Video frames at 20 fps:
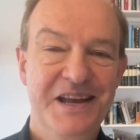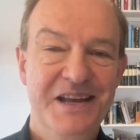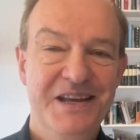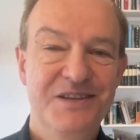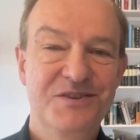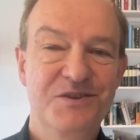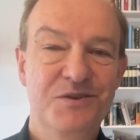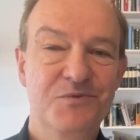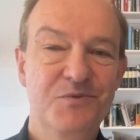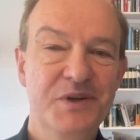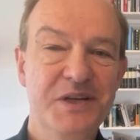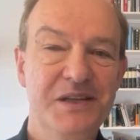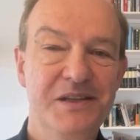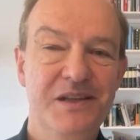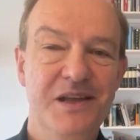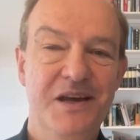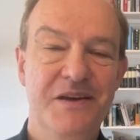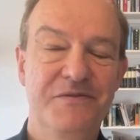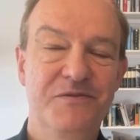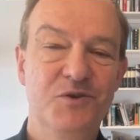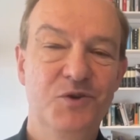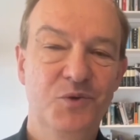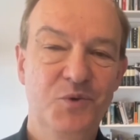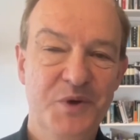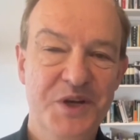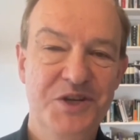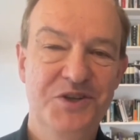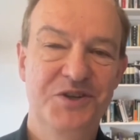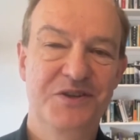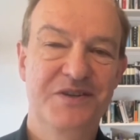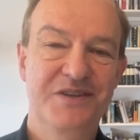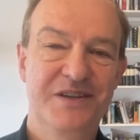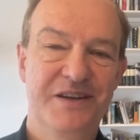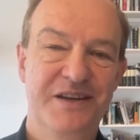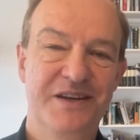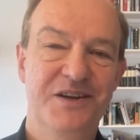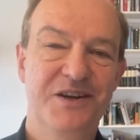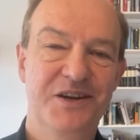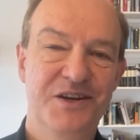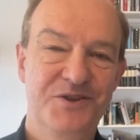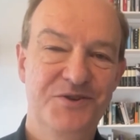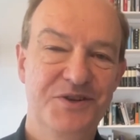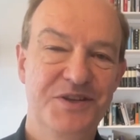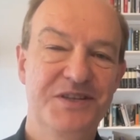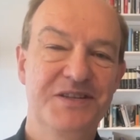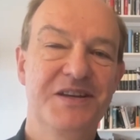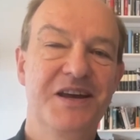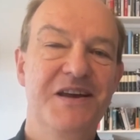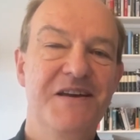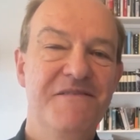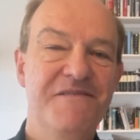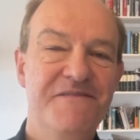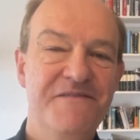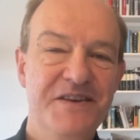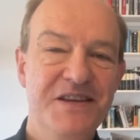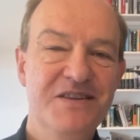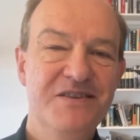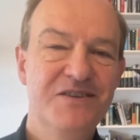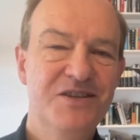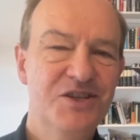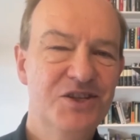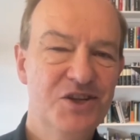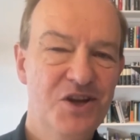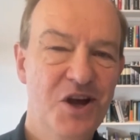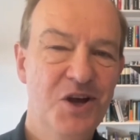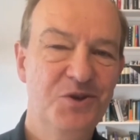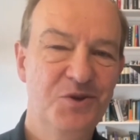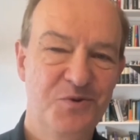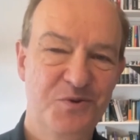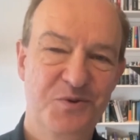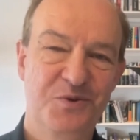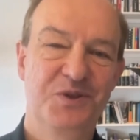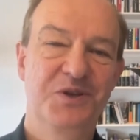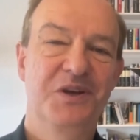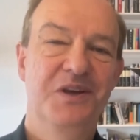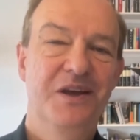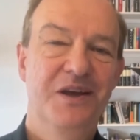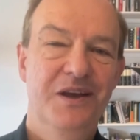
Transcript: is the real-life Norwegian psychiatrist Finn Skaderud,